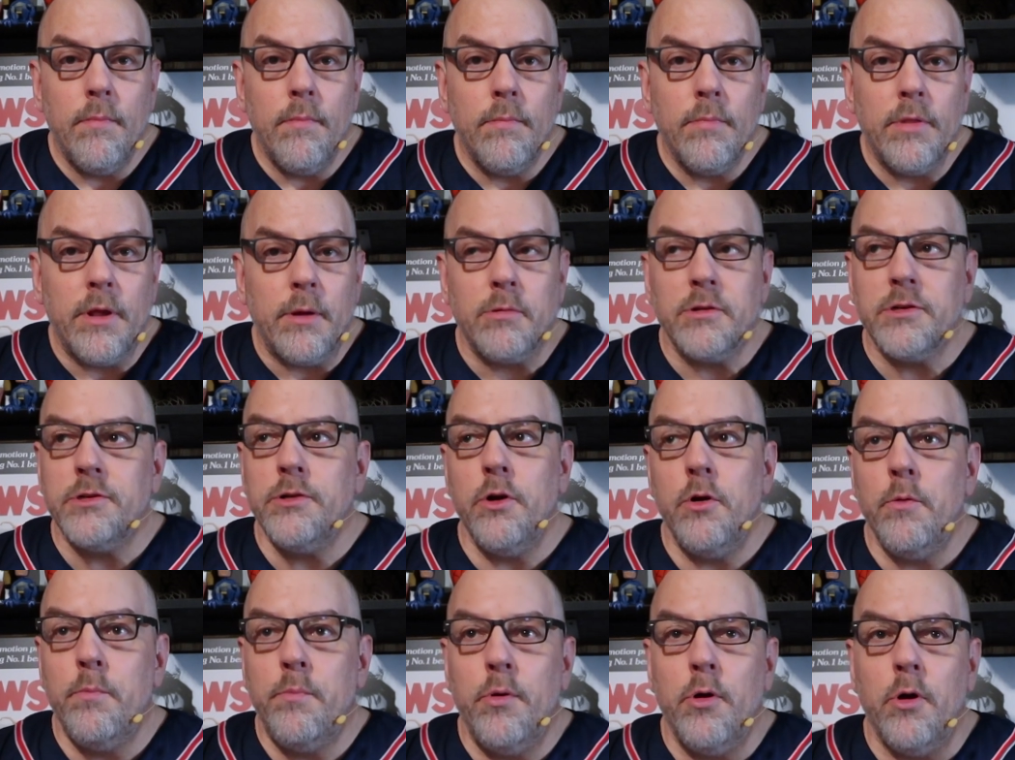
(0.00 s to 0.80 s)
There was
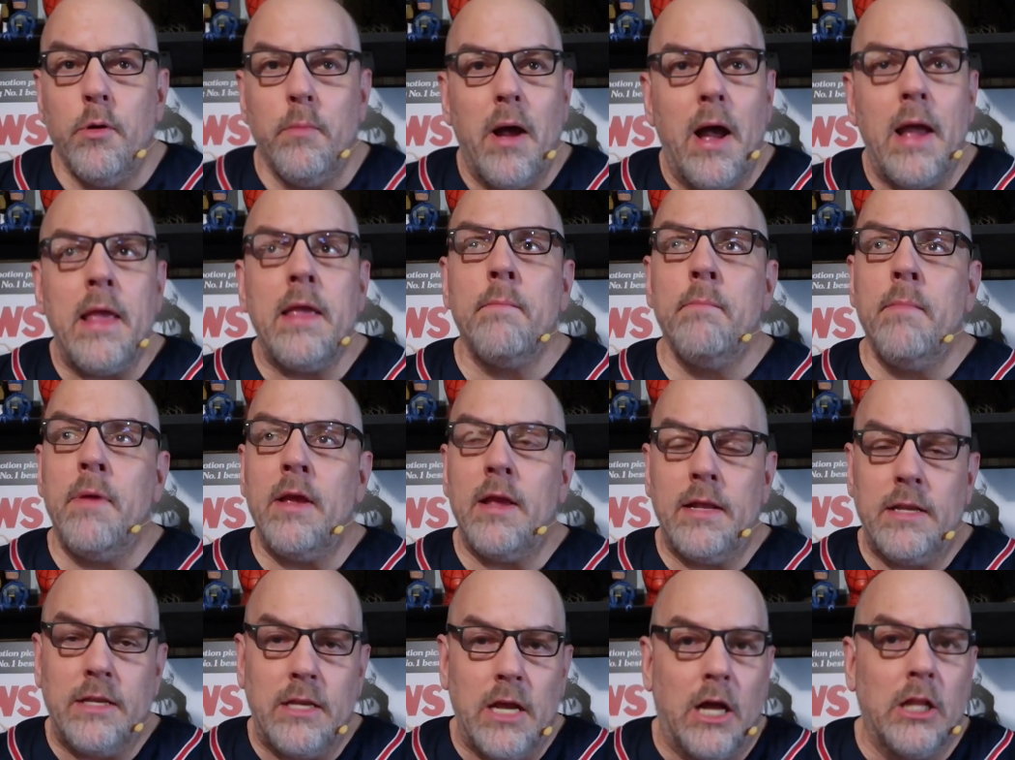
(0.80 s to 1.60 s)
no boob.
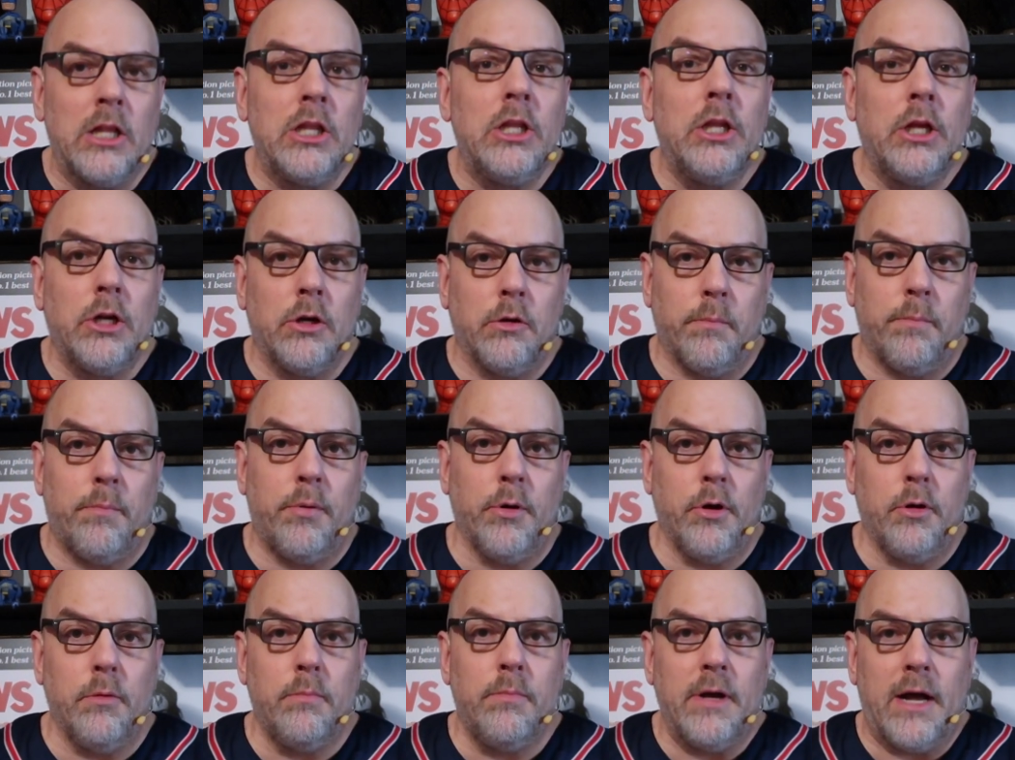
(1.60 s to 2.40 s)
A little
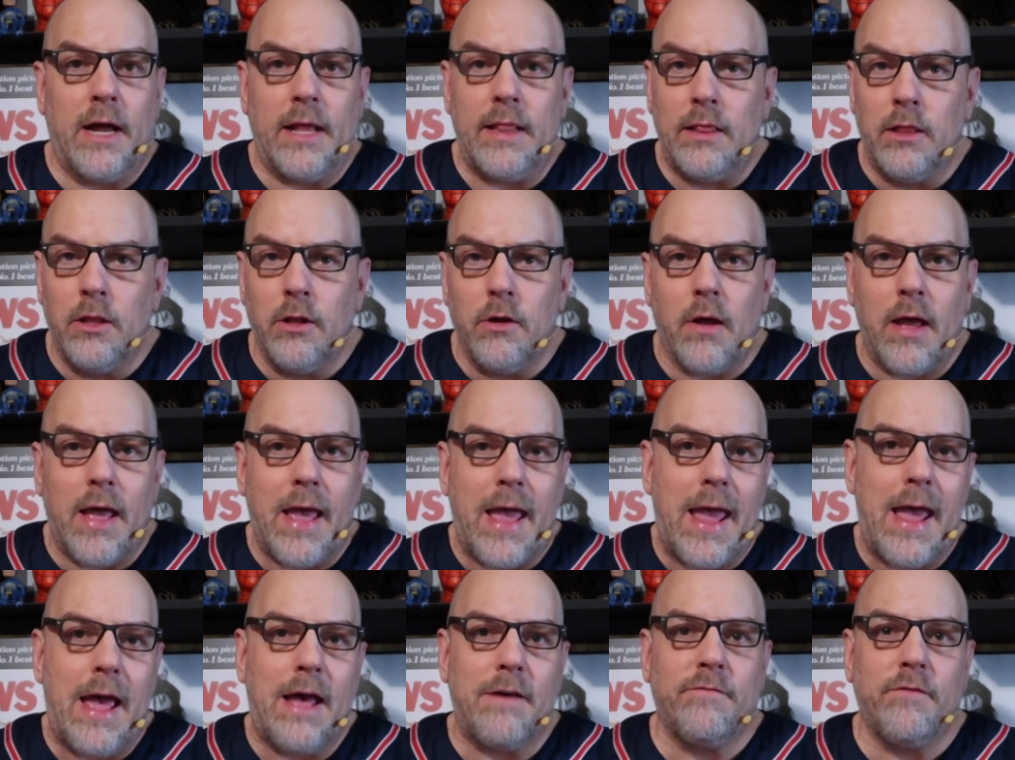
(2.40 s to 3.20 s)
boob, a little
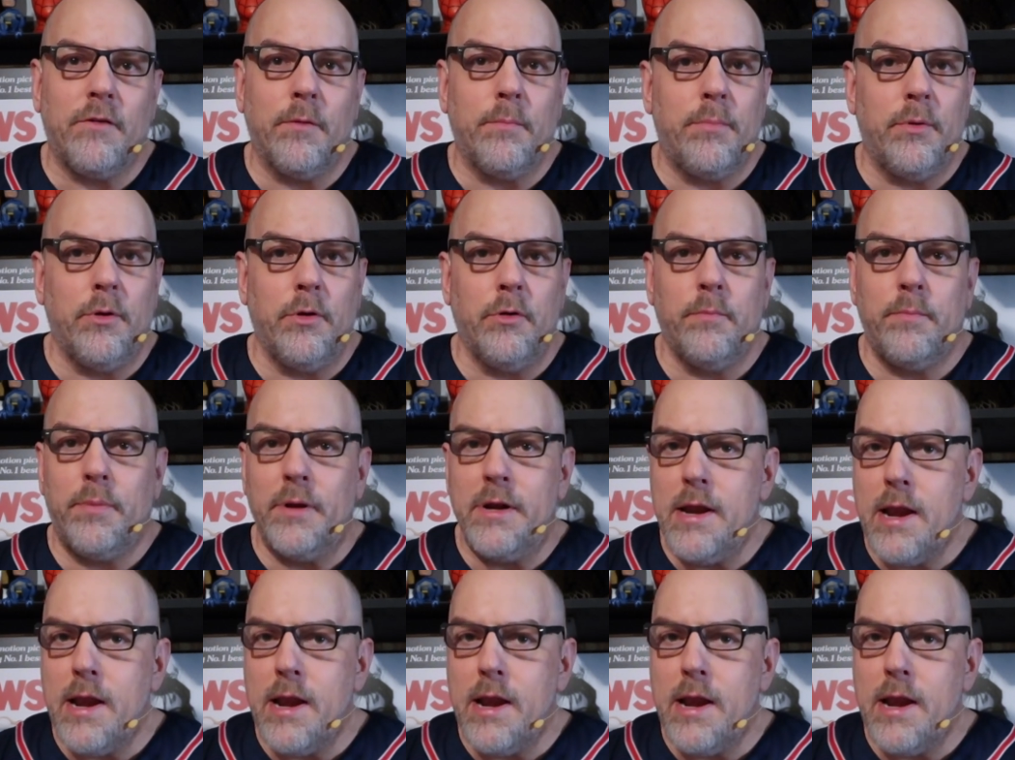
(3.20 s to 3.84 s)
half a boob, but